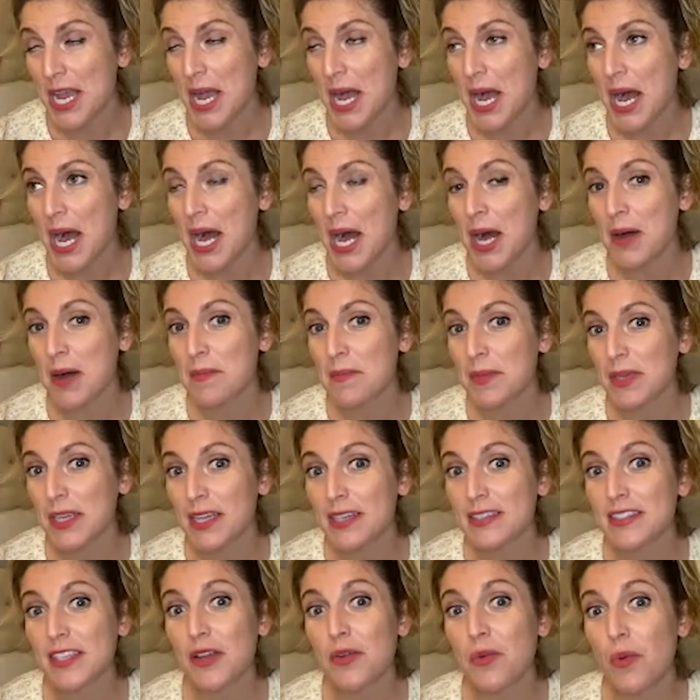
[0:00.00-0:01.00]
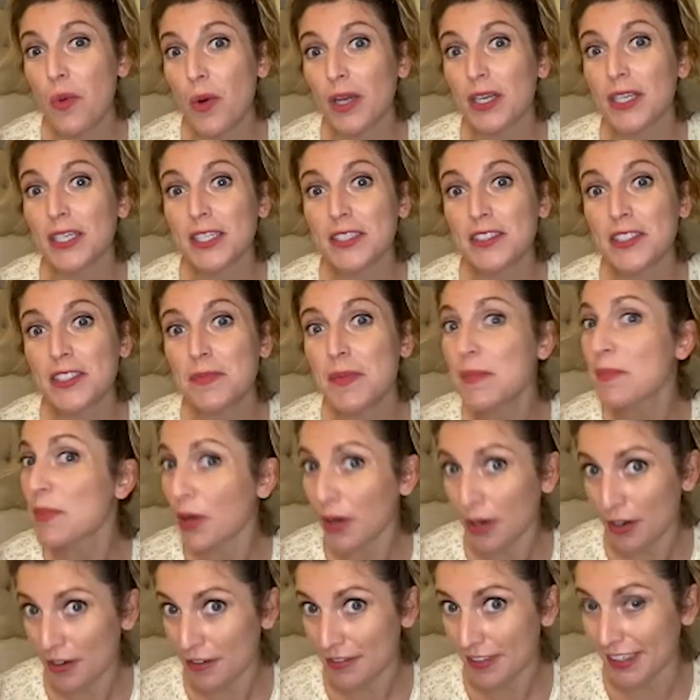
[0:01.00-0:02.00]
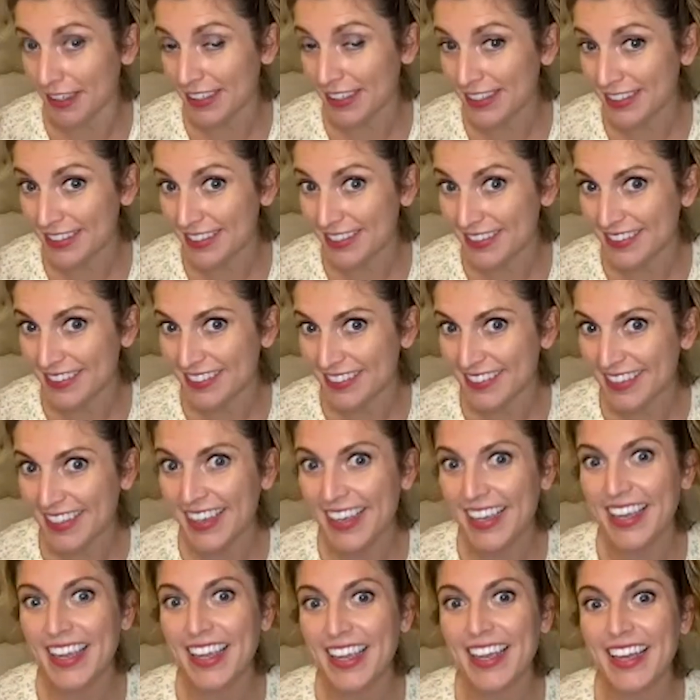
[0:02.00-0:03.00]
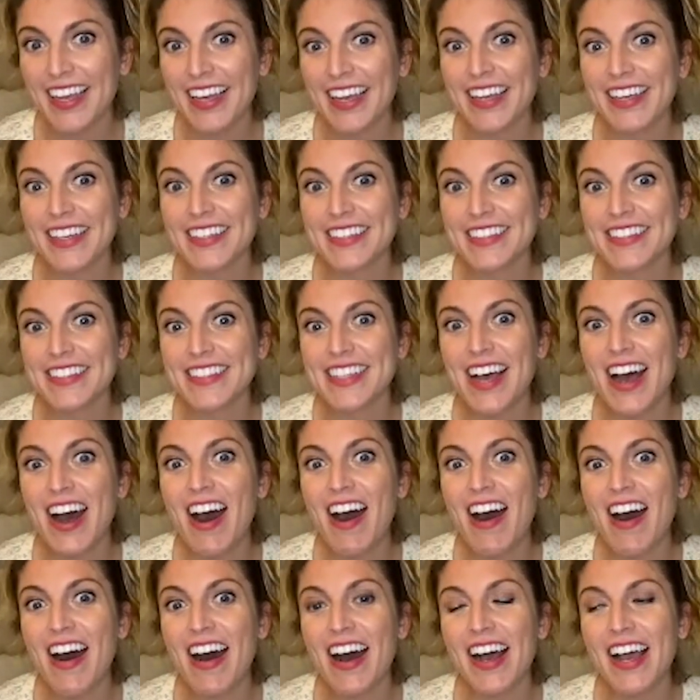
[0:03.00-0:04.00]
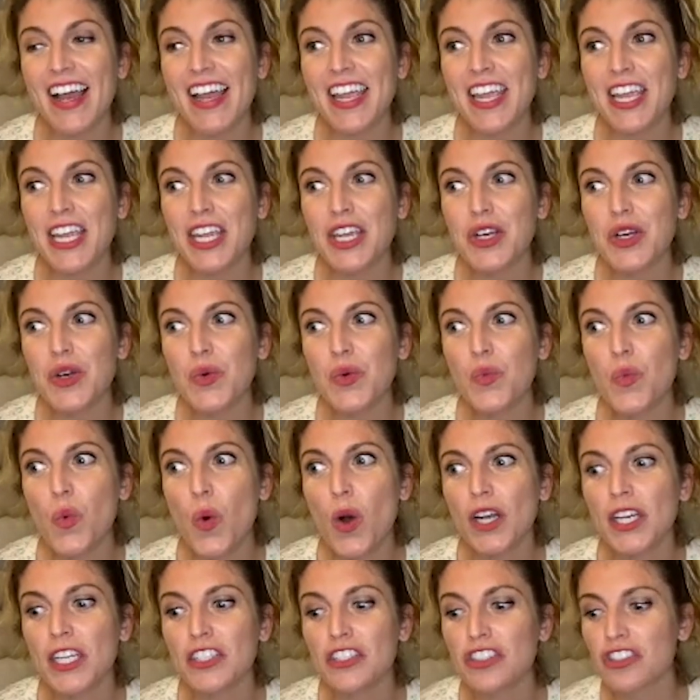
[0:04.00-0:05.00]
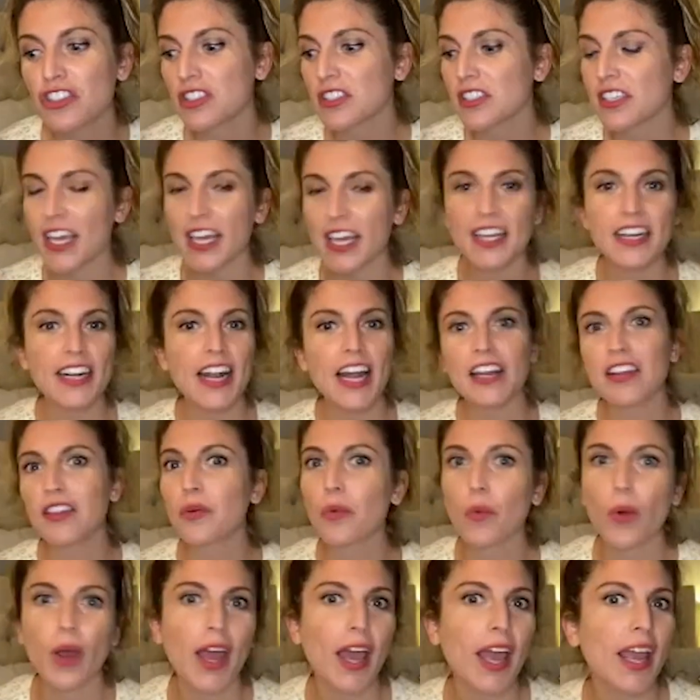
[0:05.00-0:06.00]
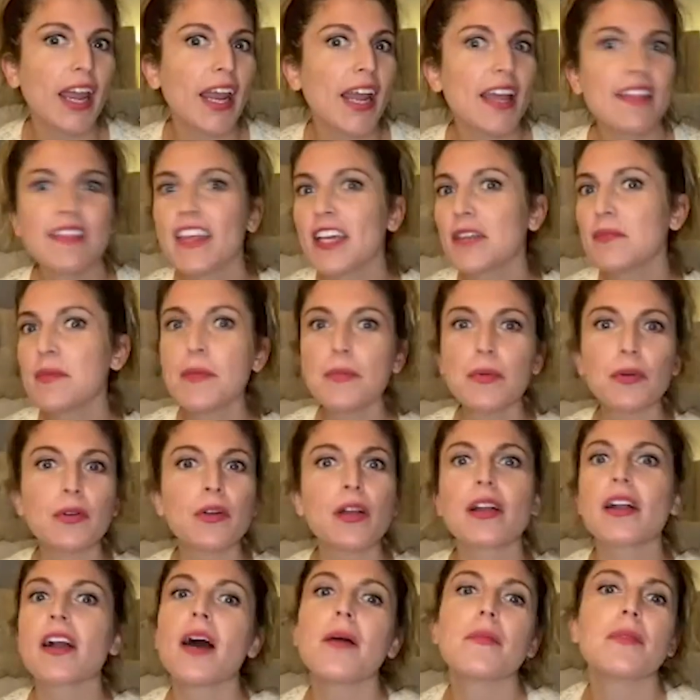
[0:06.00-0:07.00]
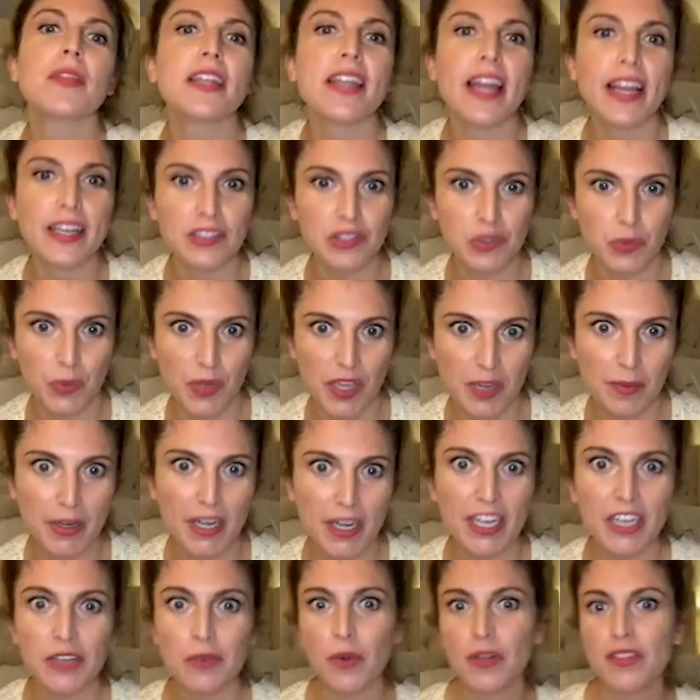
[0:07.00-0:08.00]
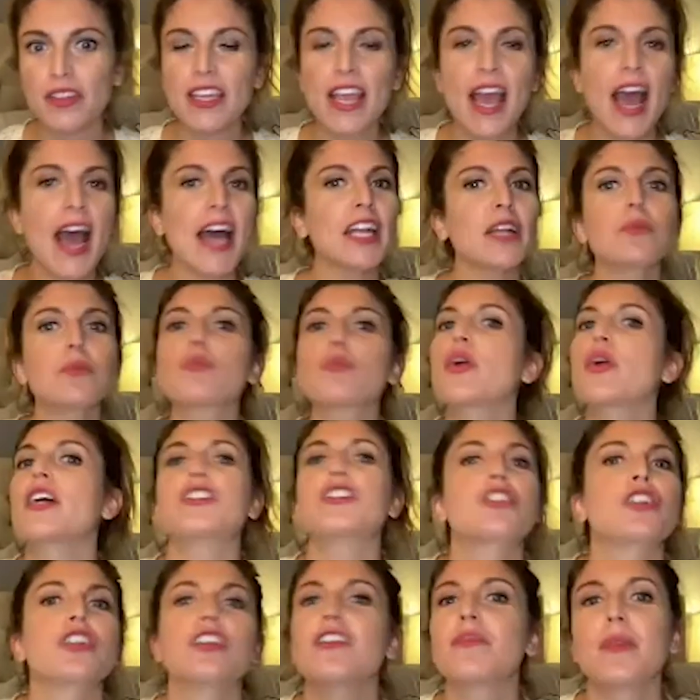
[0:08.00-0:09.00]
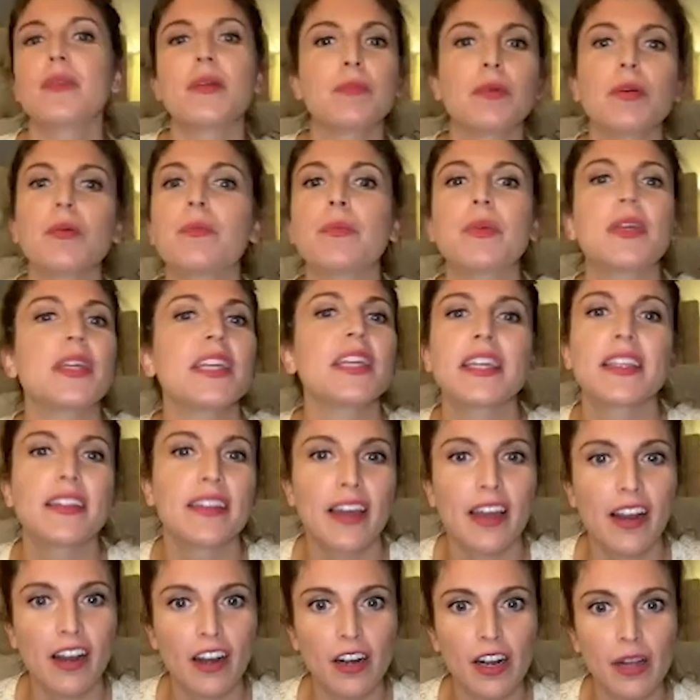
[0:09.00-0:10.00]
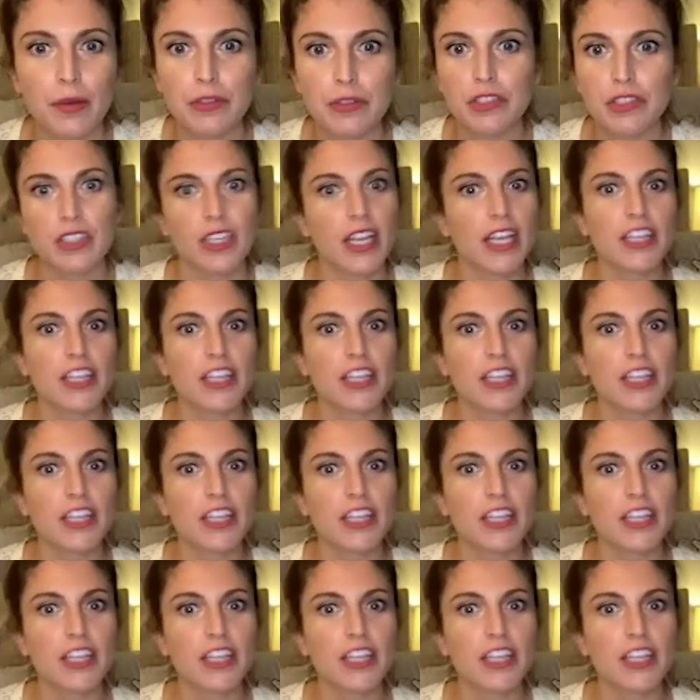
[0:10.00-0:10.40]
um, because I wanted it to be perfect, and I wanted to just get it out of the way, and then people can come the next week. But I didn't want the added pressure of people being there. I was just like,